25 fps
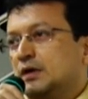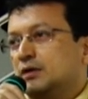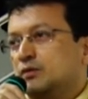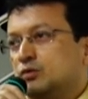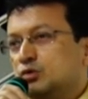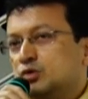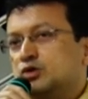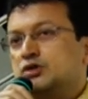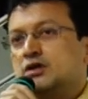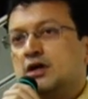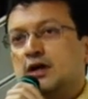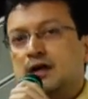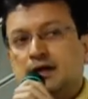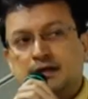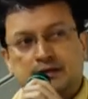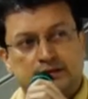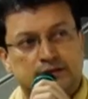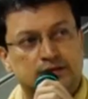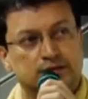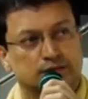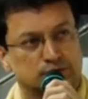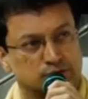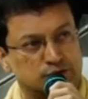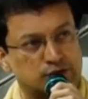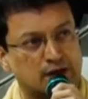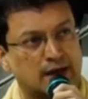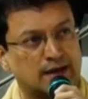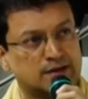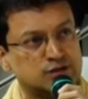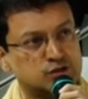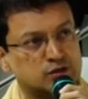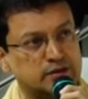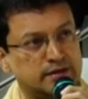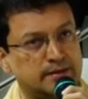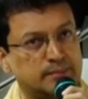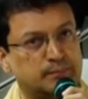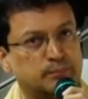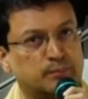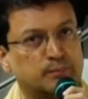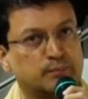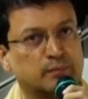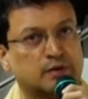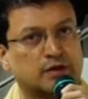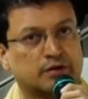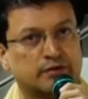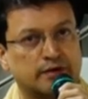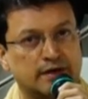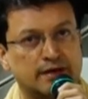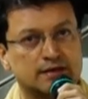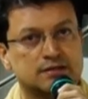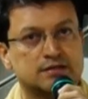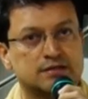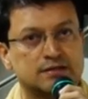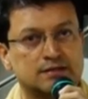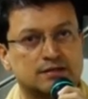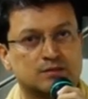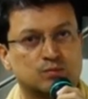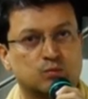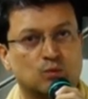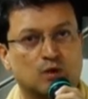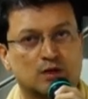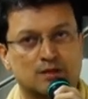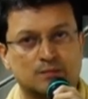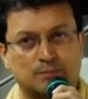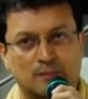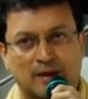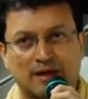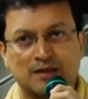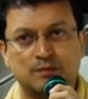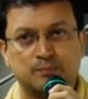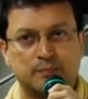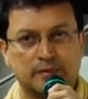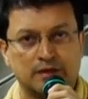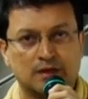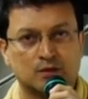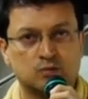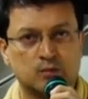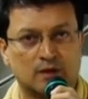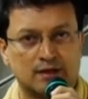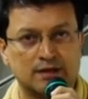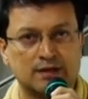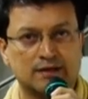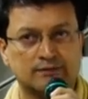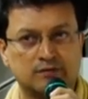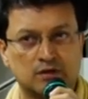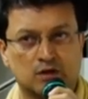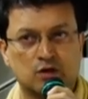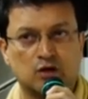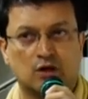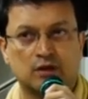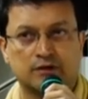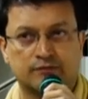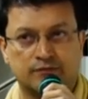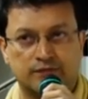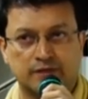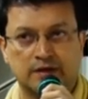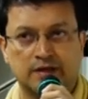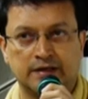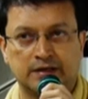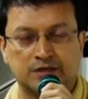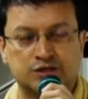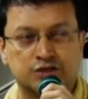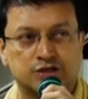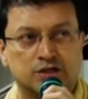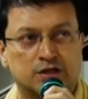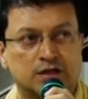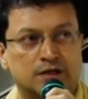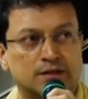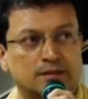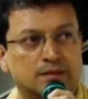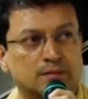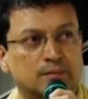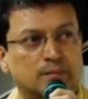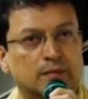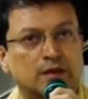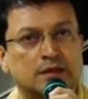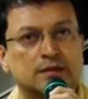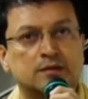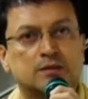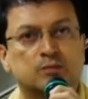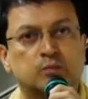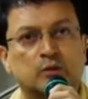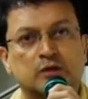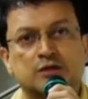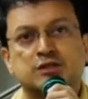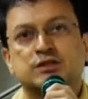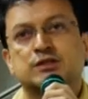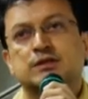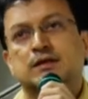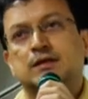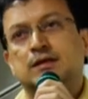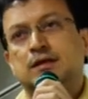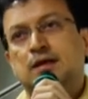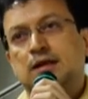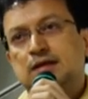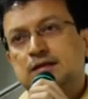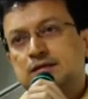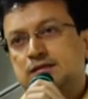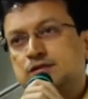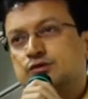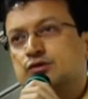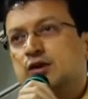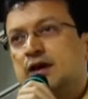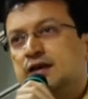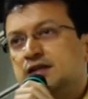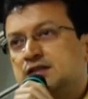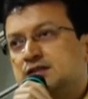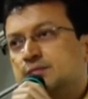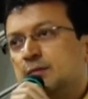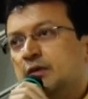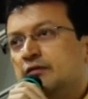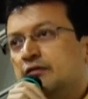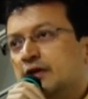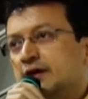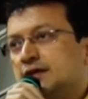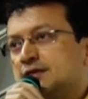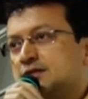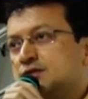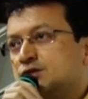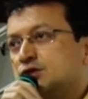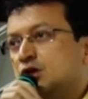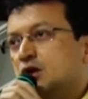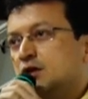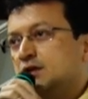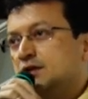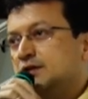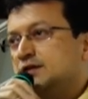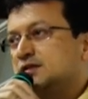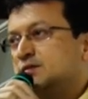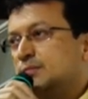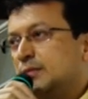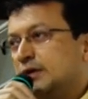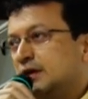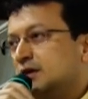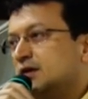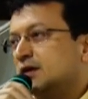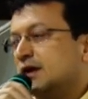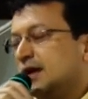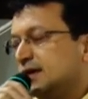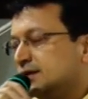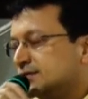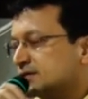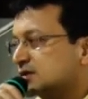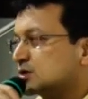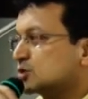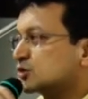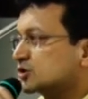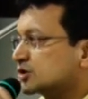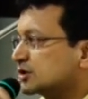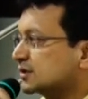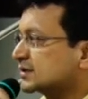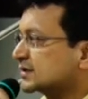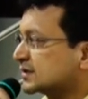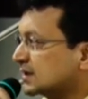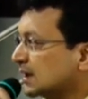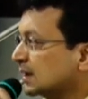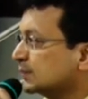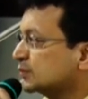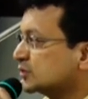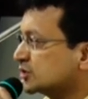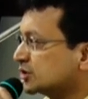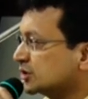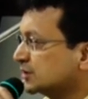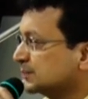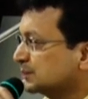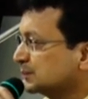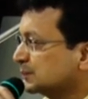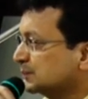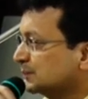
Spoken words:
Rusha actually created what might be at one level called furniture, but which strikes me very strongly as being a kind of social sculpture,